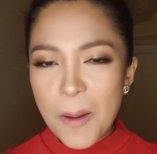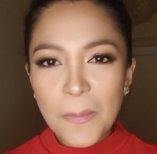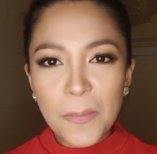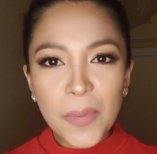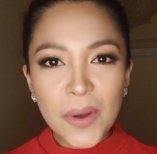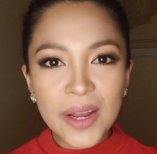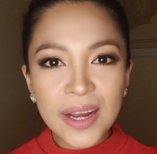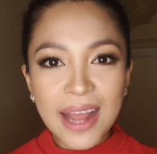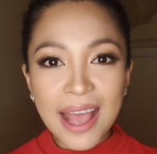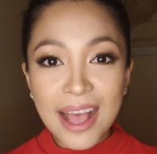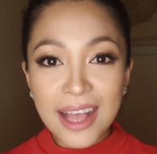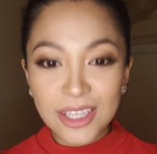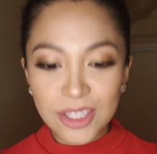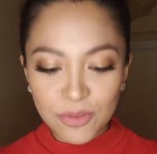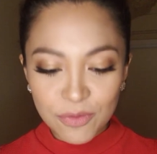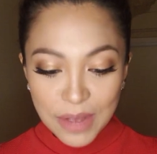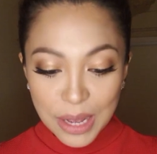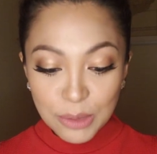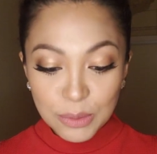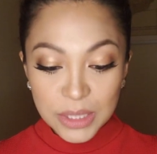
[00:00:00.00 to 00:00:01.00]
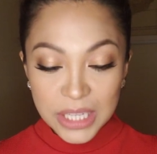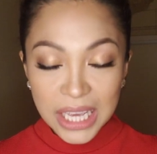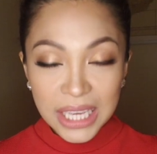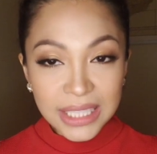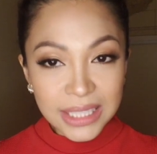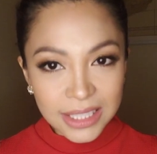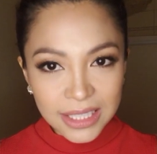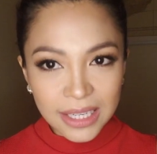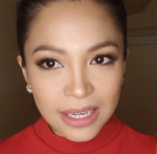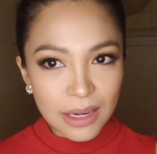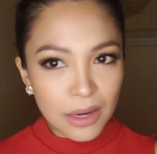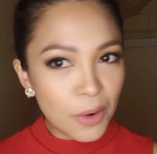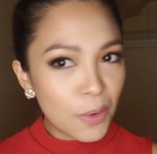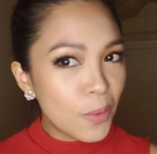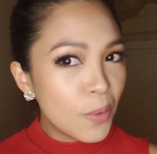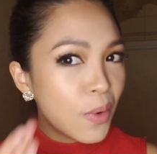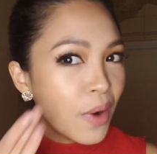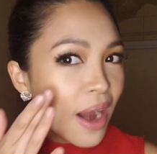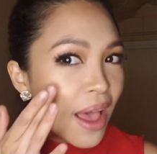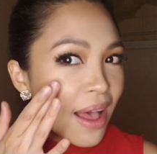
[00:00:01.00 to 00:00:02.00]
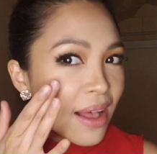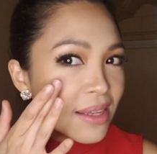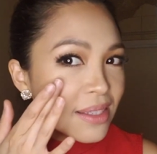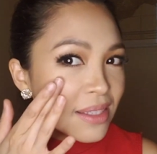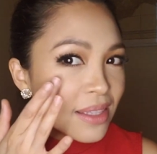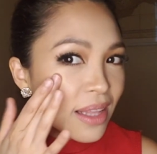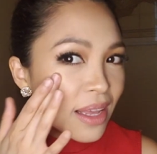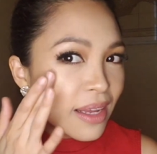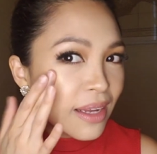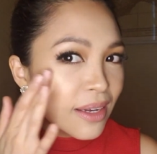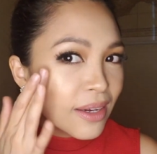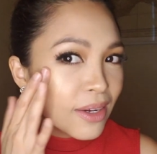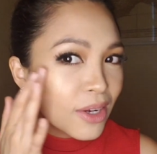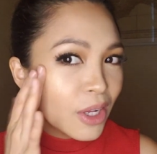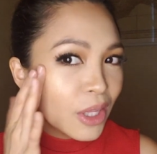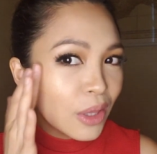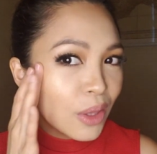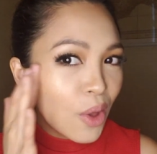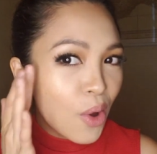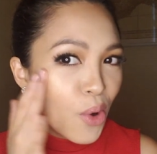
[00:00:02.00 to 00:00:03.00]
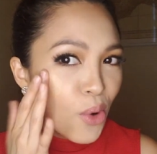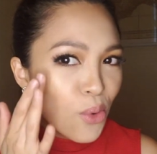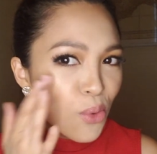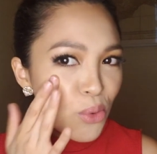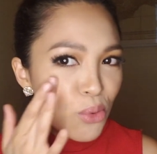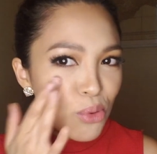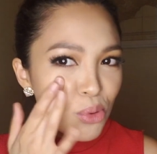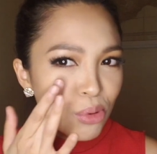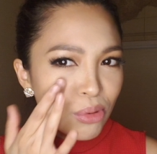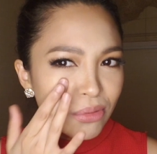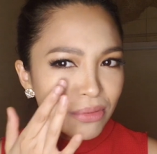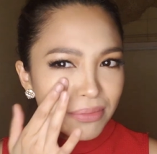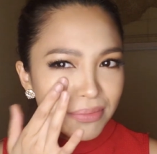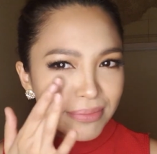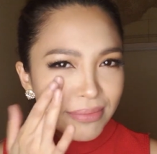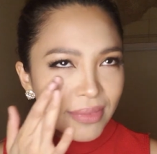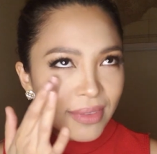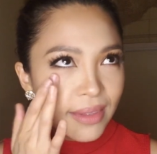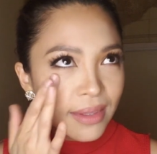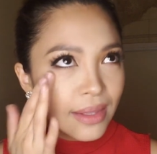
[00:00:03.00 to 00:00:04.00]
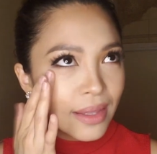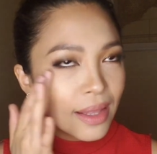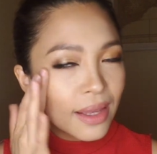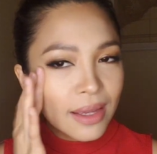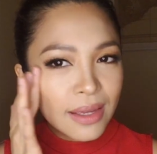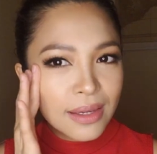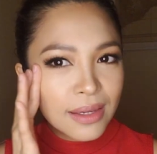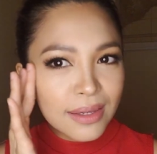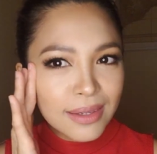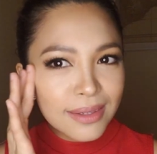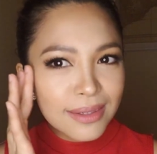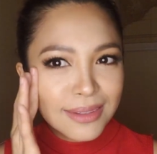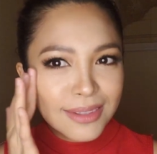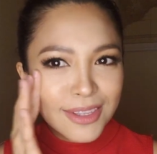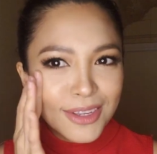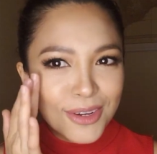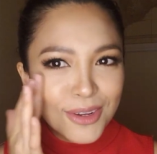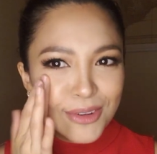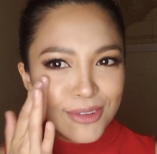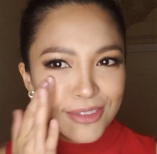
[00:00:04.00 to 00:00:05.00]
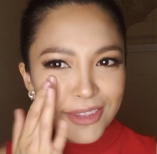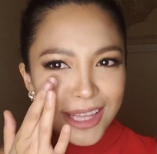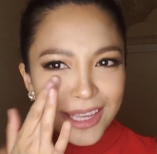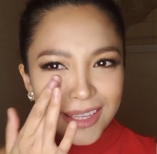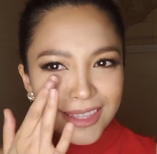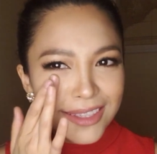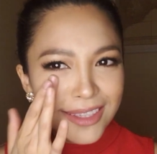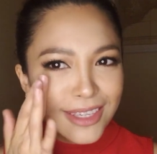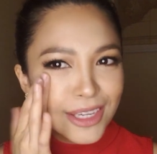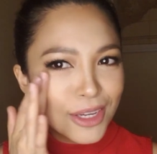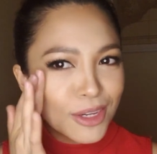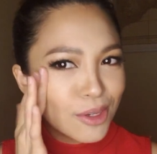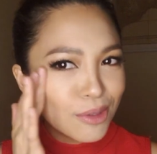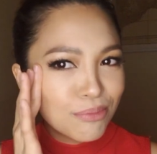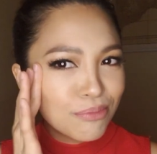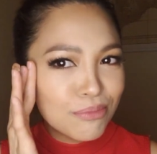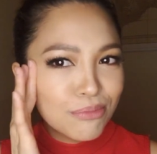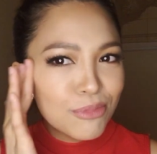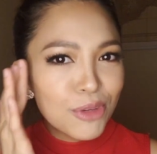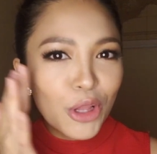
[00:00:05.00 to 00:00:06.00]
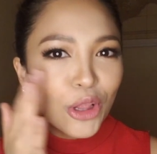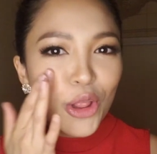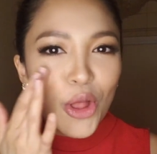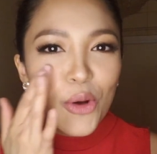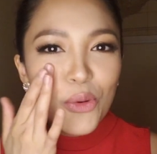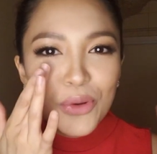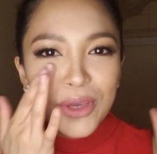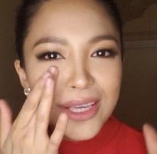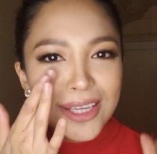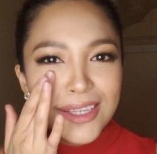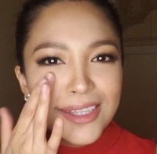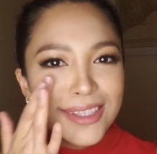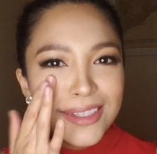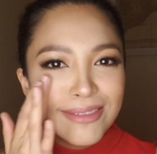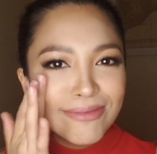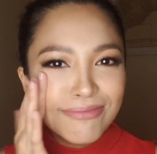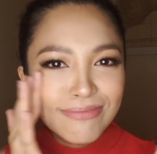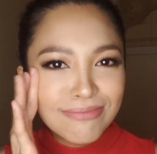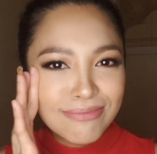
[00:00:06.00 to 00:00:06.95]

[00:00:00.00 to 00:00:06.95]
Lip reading: But as foundation, or as like a glow, like a, like glowy